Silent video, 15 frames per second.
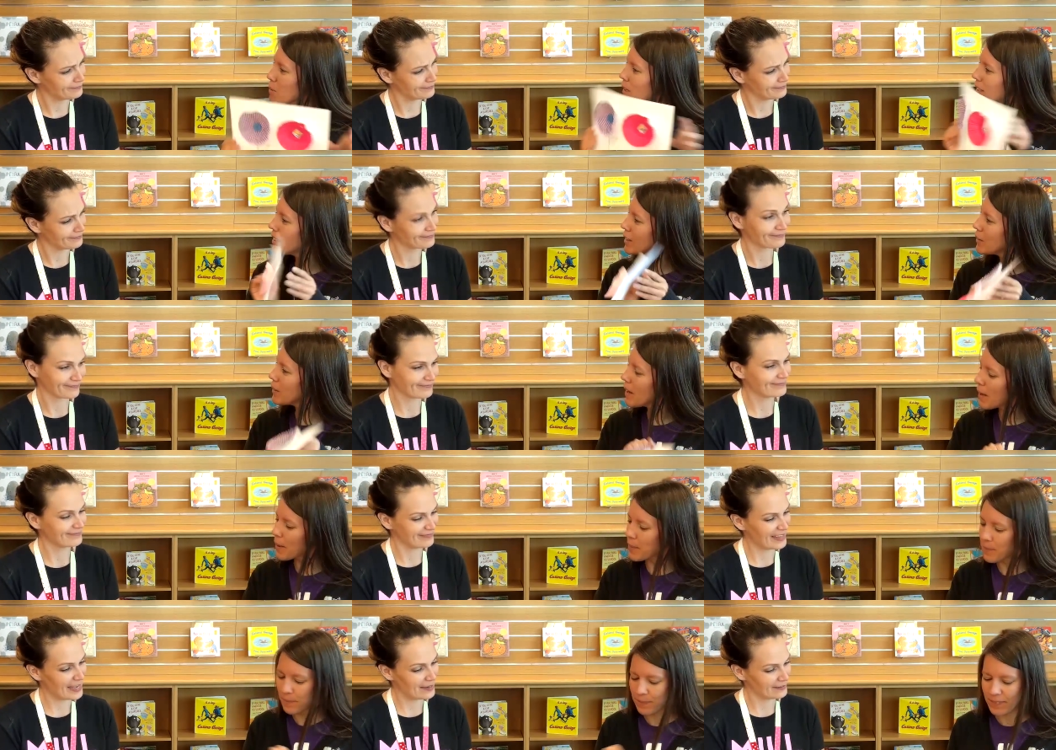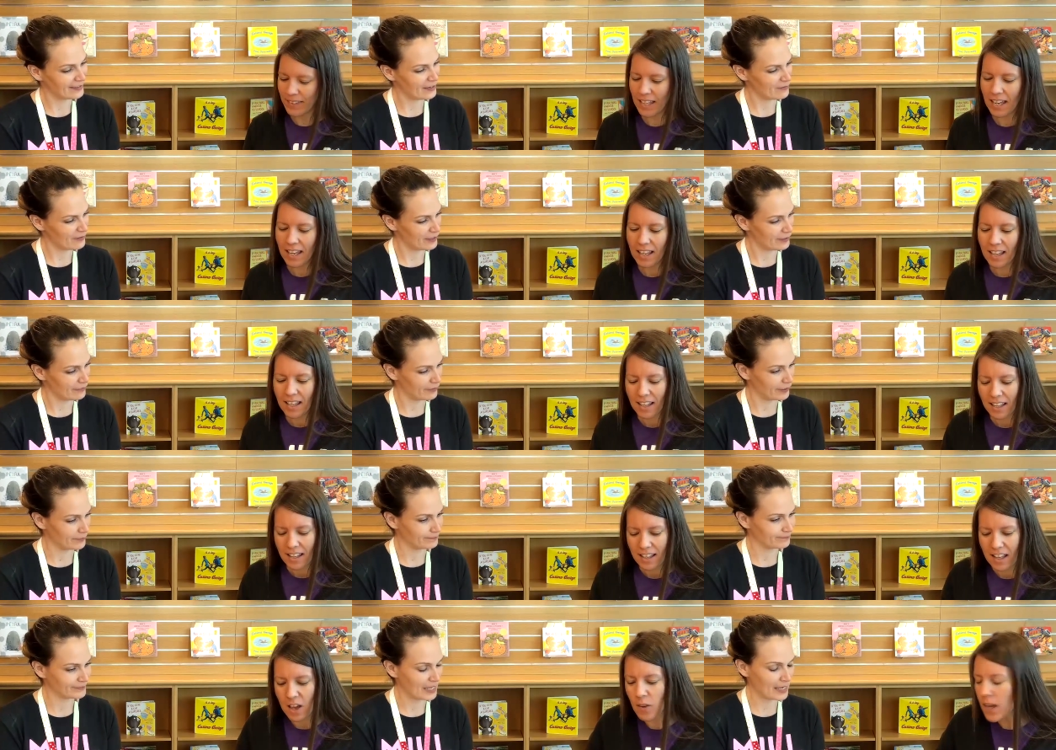Speaker 1: pretty cute, huh? They're, they're very
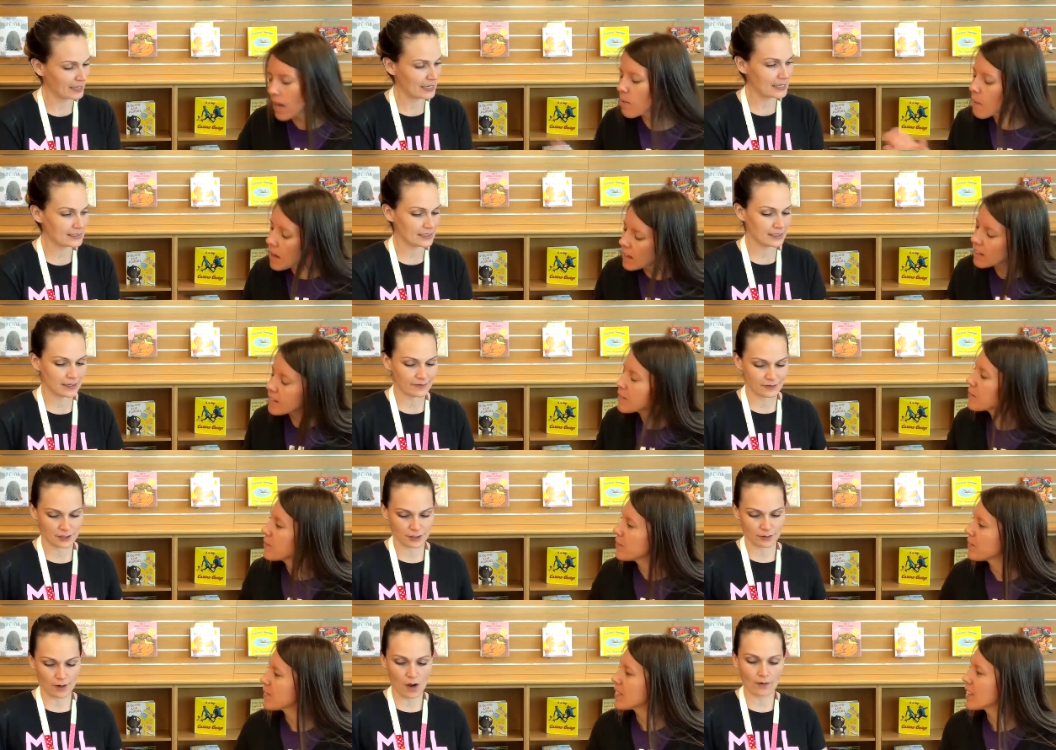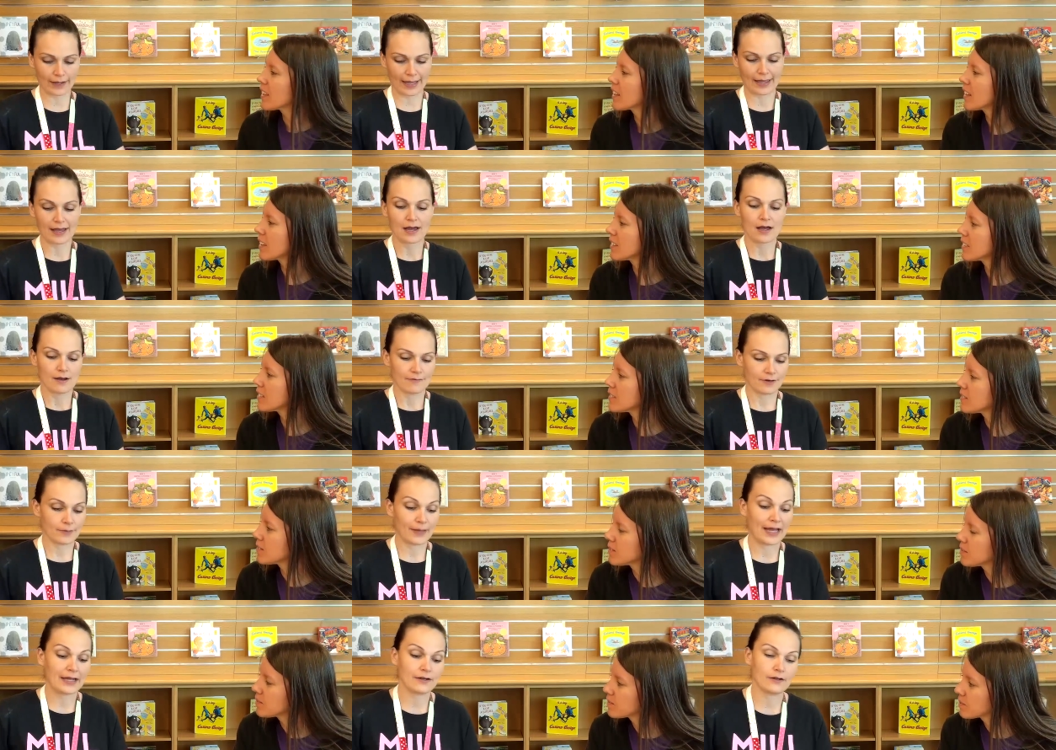fun. Okay, easy enough to do. Okay,
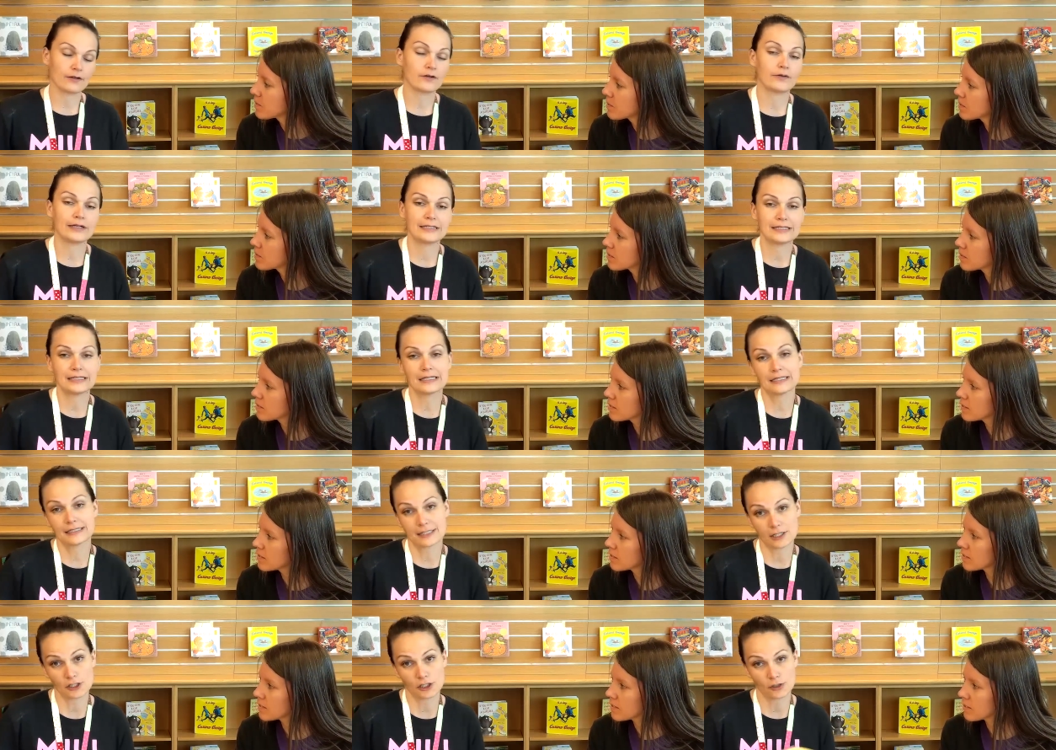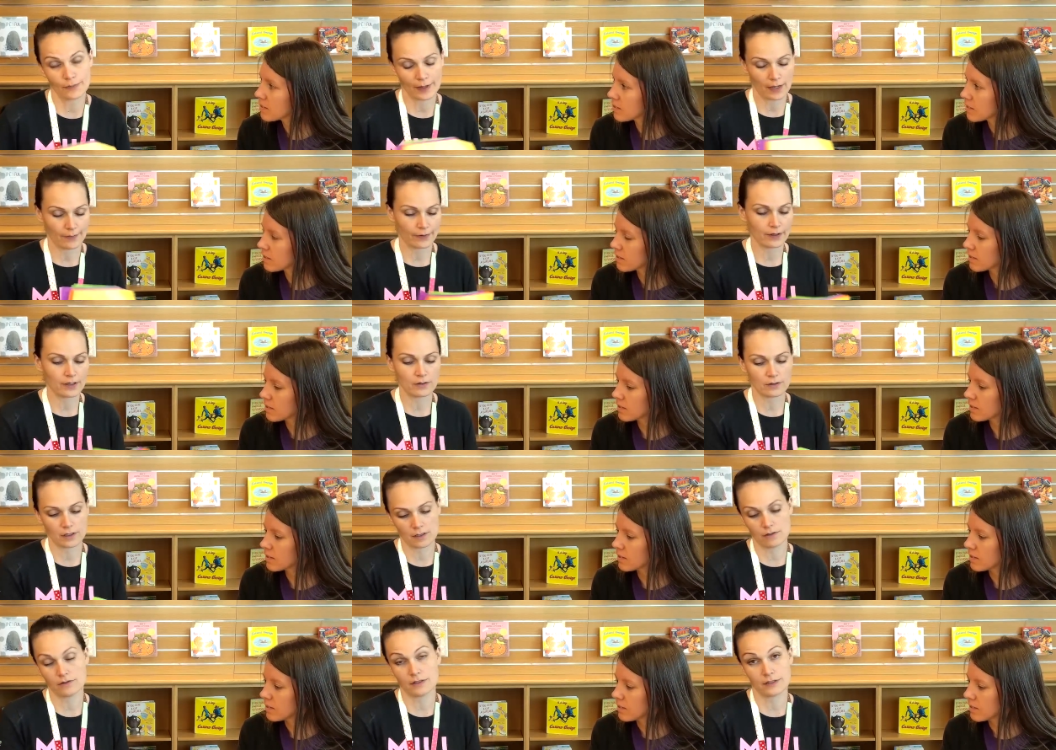for mine you're going to need tissue paper. You
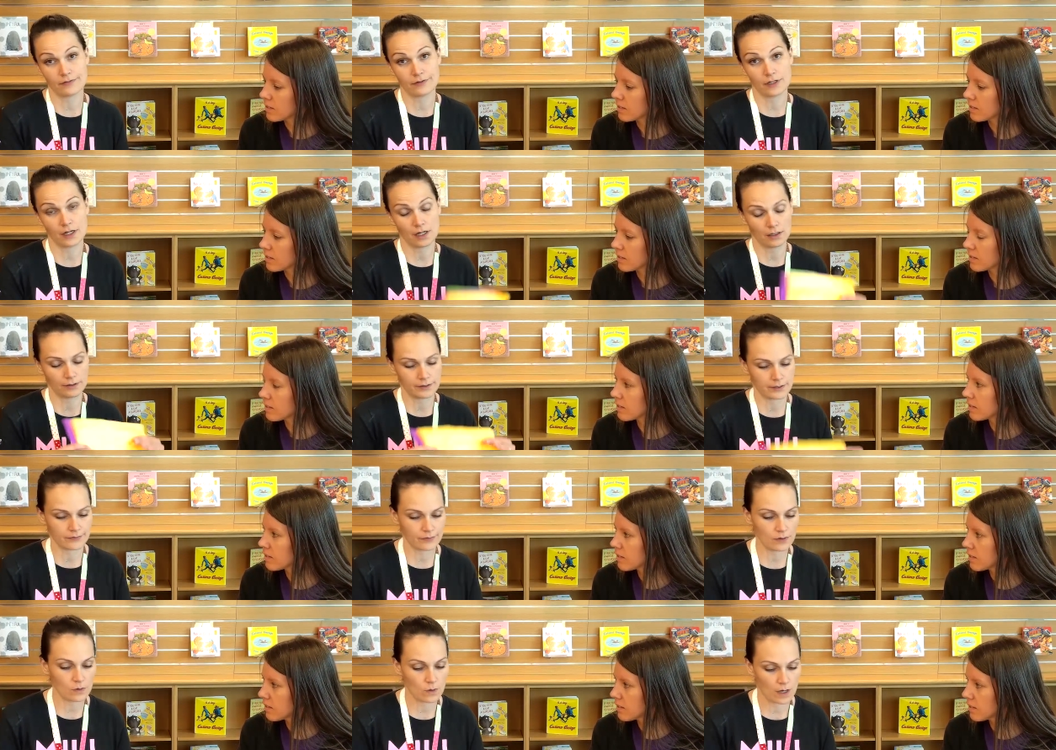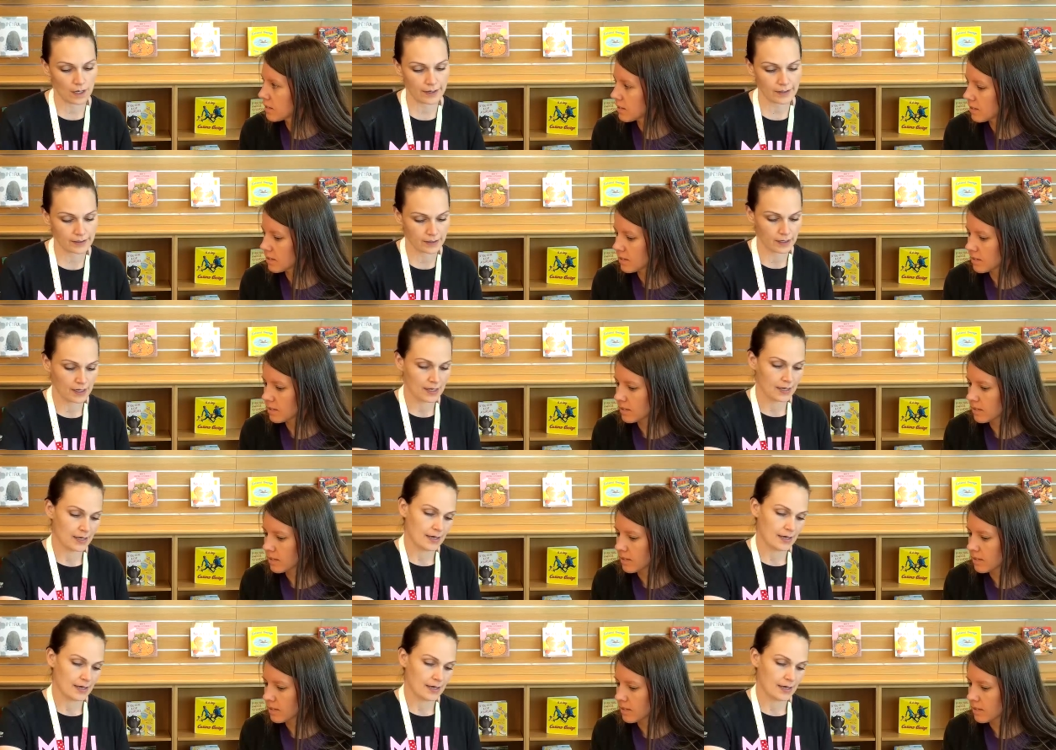can use different colors if you want.